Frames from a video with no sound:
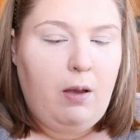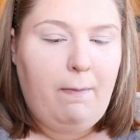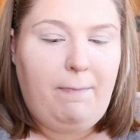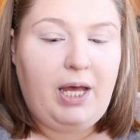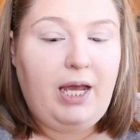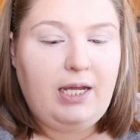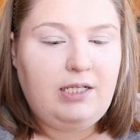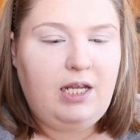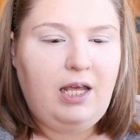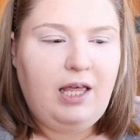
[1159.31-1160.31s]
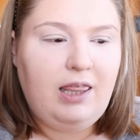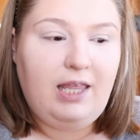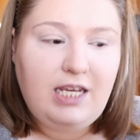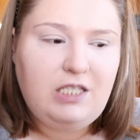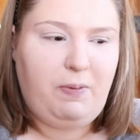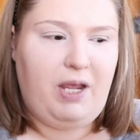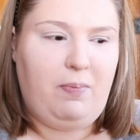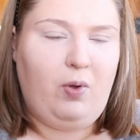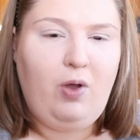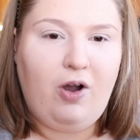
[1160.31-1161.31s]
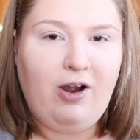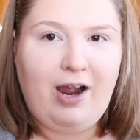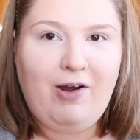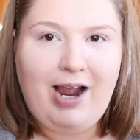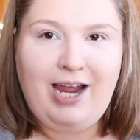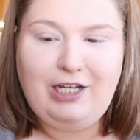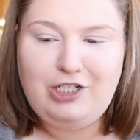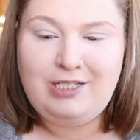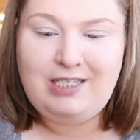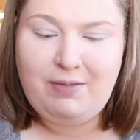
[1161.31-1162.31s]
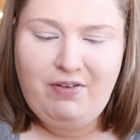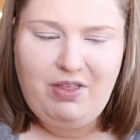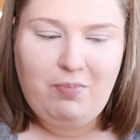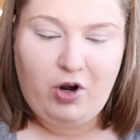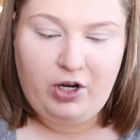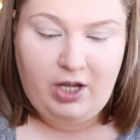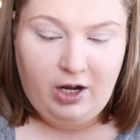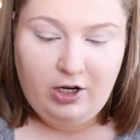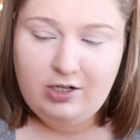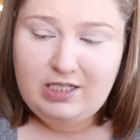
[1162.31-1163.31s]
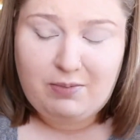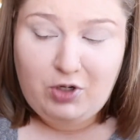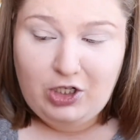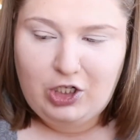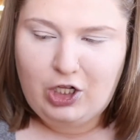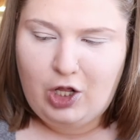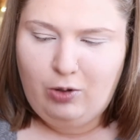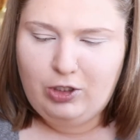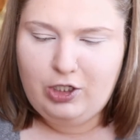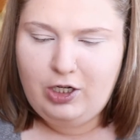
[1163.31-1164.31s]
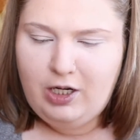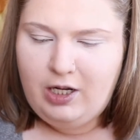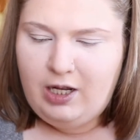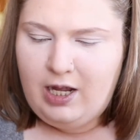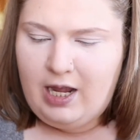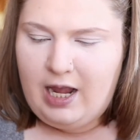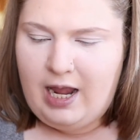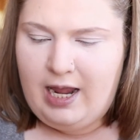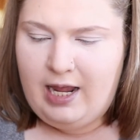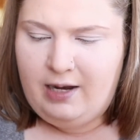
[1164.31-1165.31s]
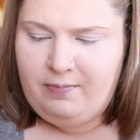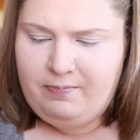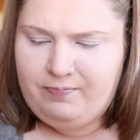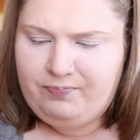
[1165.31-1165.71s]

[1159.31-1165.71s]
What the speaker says: But these people are our age, and some of them are younger, some are a little older, and